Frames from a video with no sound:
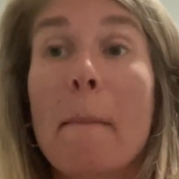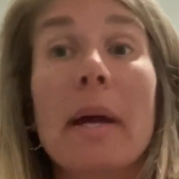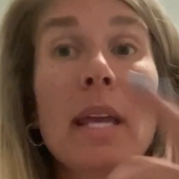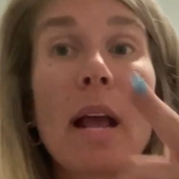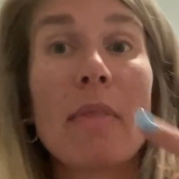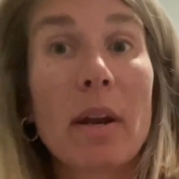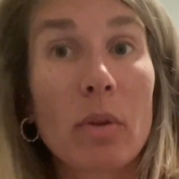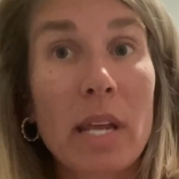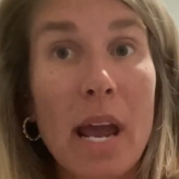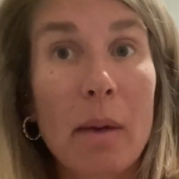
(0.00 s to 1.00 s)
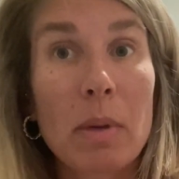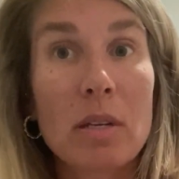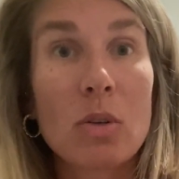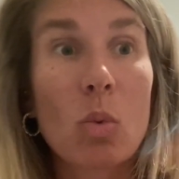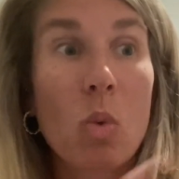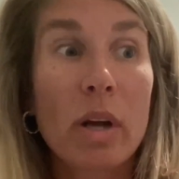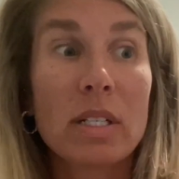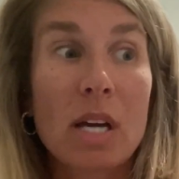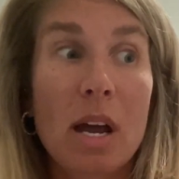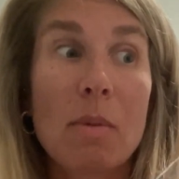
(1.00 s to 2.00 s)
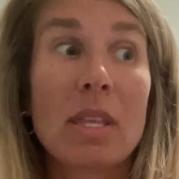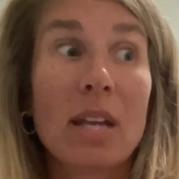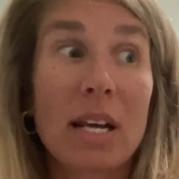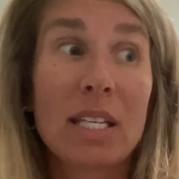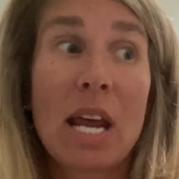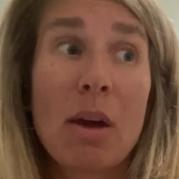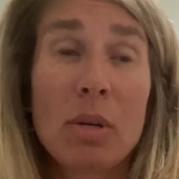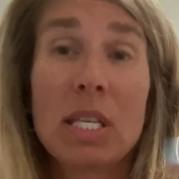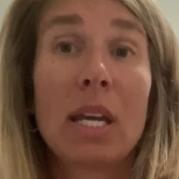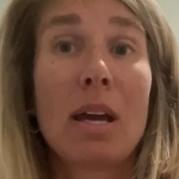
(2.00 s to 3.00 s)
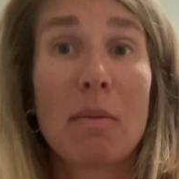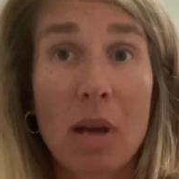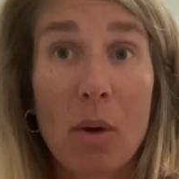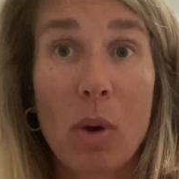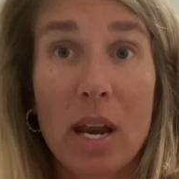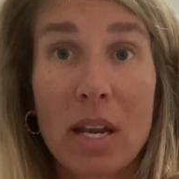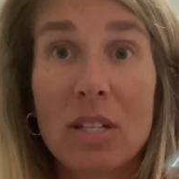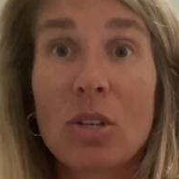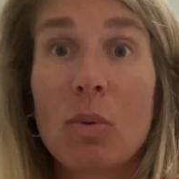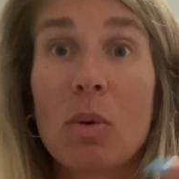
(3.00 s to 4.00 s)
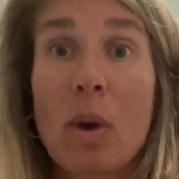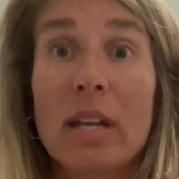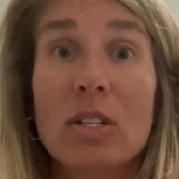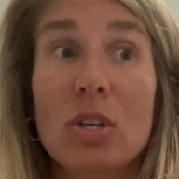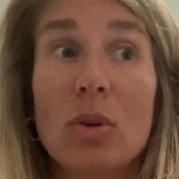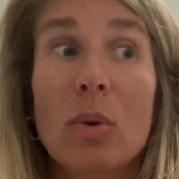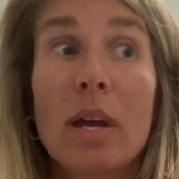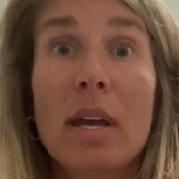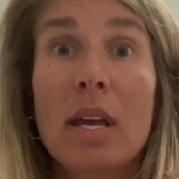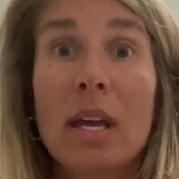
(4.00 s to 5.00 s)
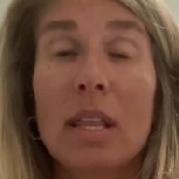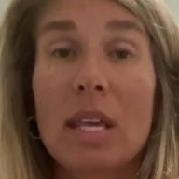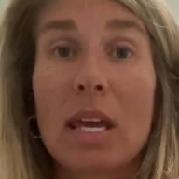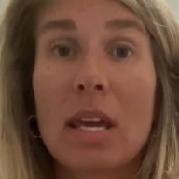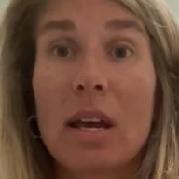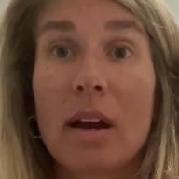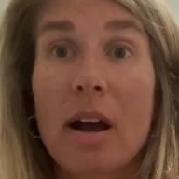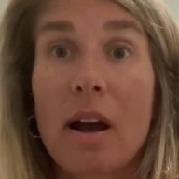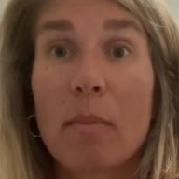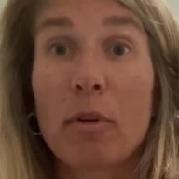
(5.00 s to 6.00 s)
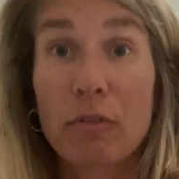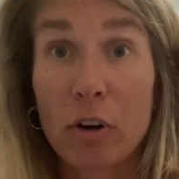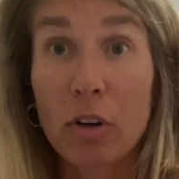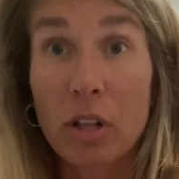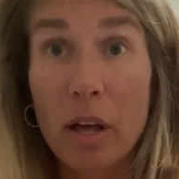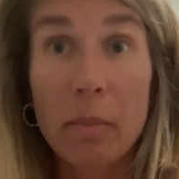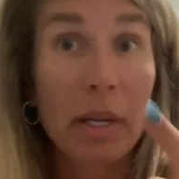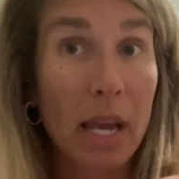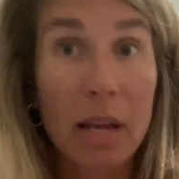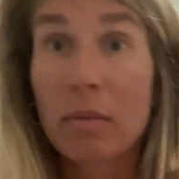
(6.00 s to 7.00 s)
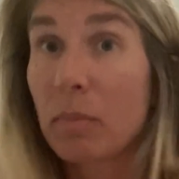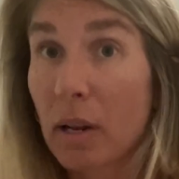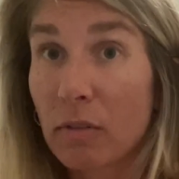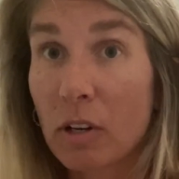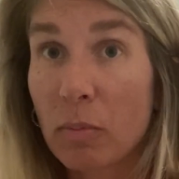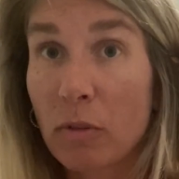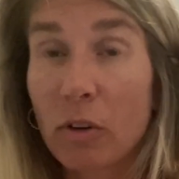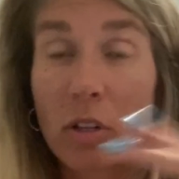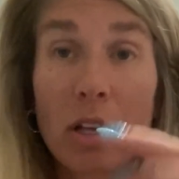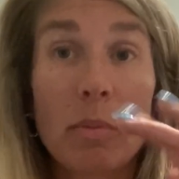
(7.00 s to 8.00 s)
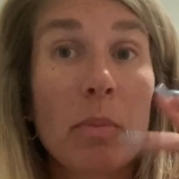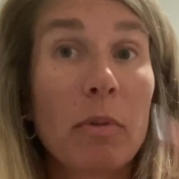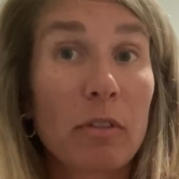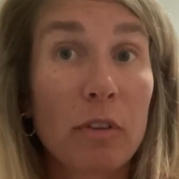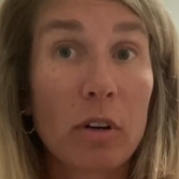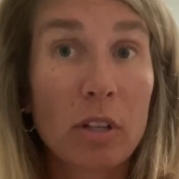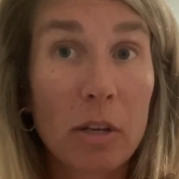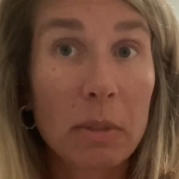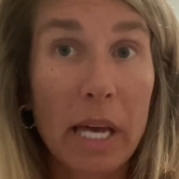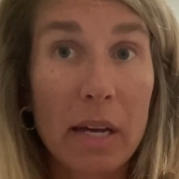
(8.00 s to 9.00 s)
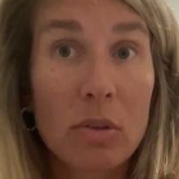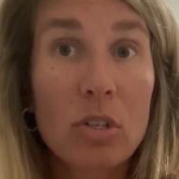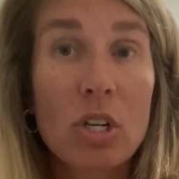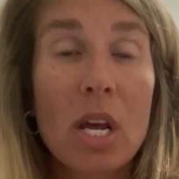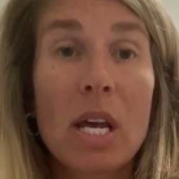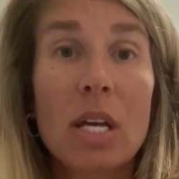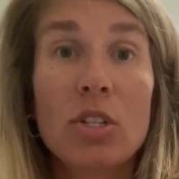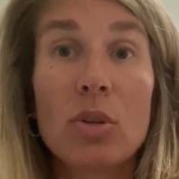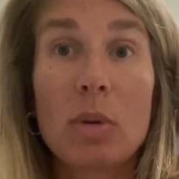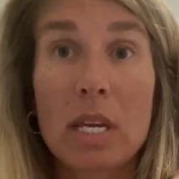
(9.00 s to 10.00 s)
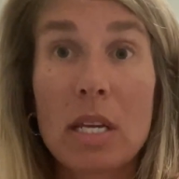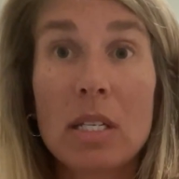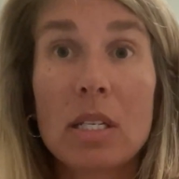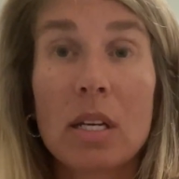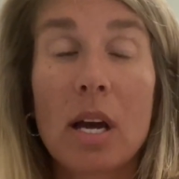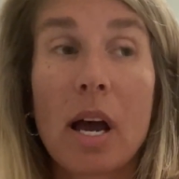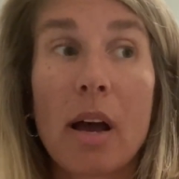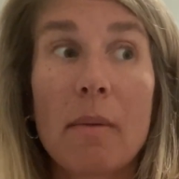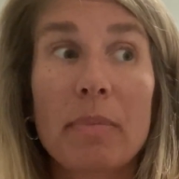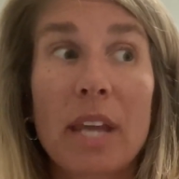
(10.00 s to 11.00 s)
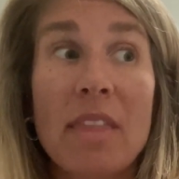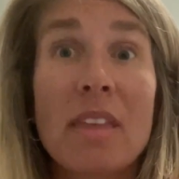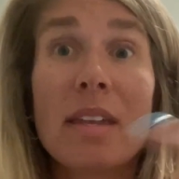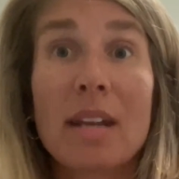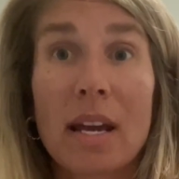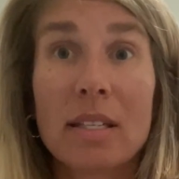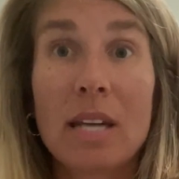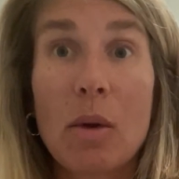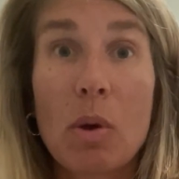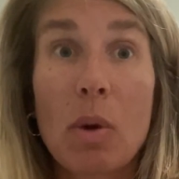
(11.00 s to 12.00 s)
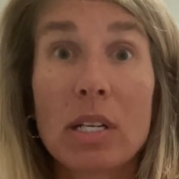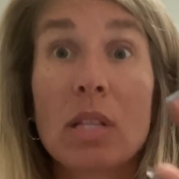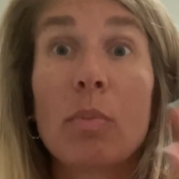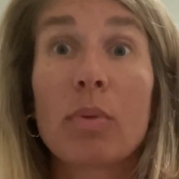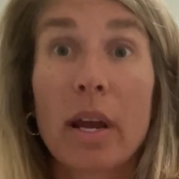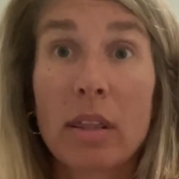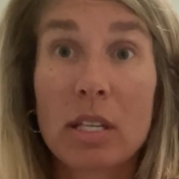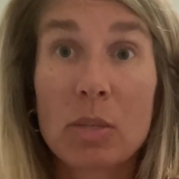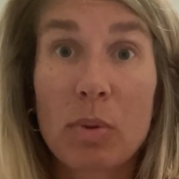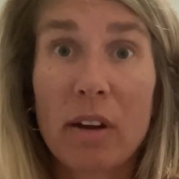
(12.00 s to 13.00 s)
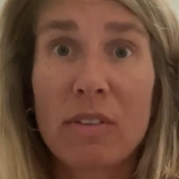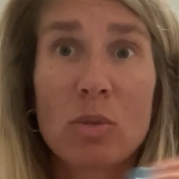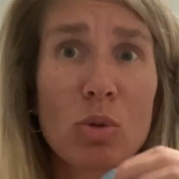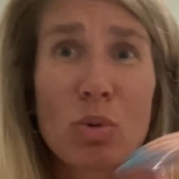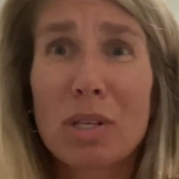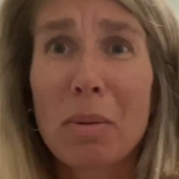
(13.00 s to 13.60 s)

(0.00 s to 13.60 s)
Again, that only happened one time, and the next day I was like, I'm not waiting. So we went to the Preferred Club, again, benefit of Preferred Club lounge to eat. And then the next day we went to the Breathless Breakfast, which was